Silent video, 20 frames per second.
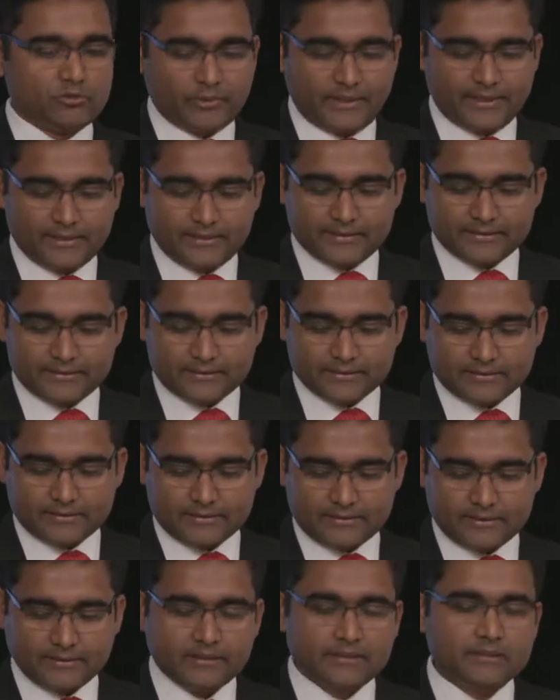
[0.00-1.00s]

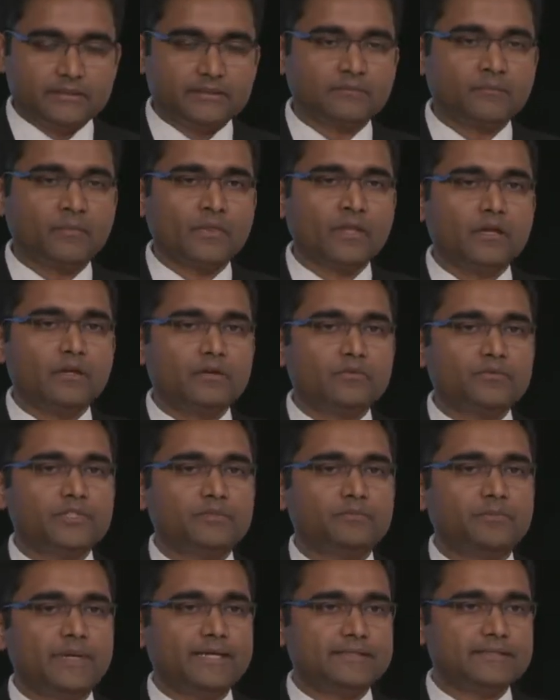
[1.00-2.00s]
2016,
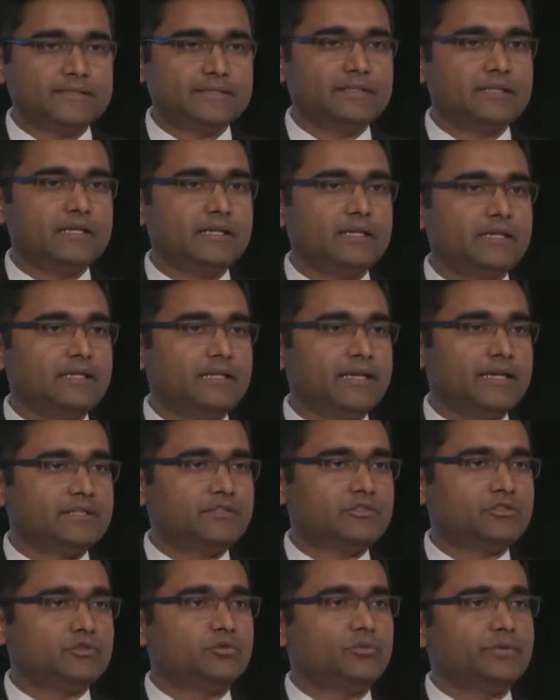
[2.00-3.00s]
which basically
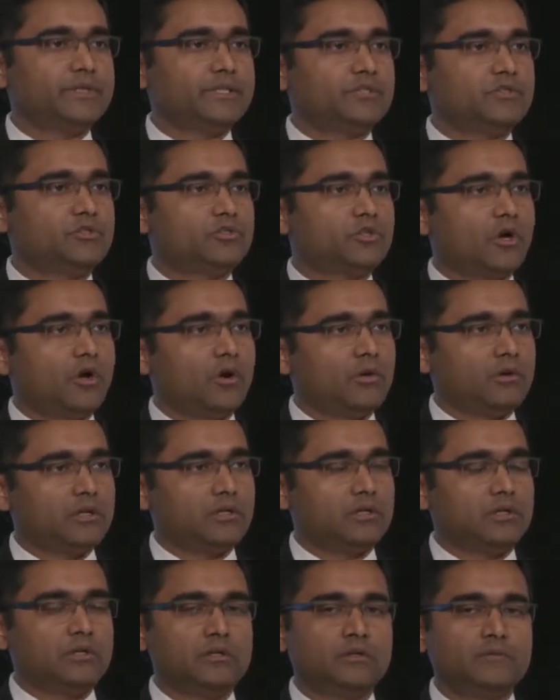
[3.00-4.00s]
led to
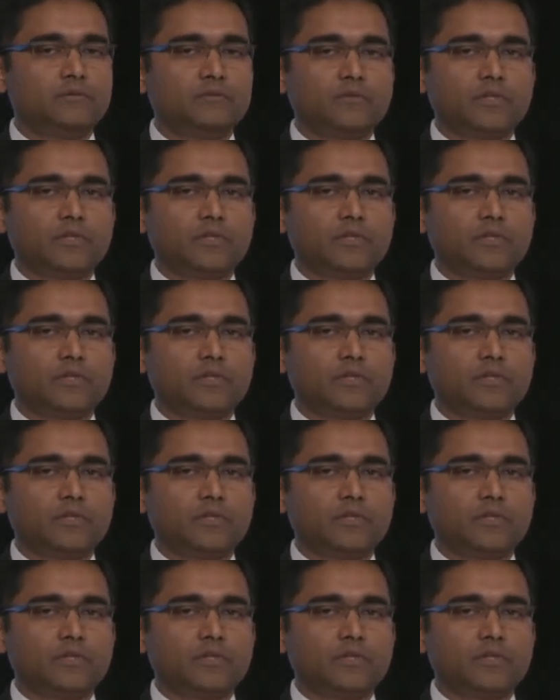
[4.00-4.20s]
withdrawal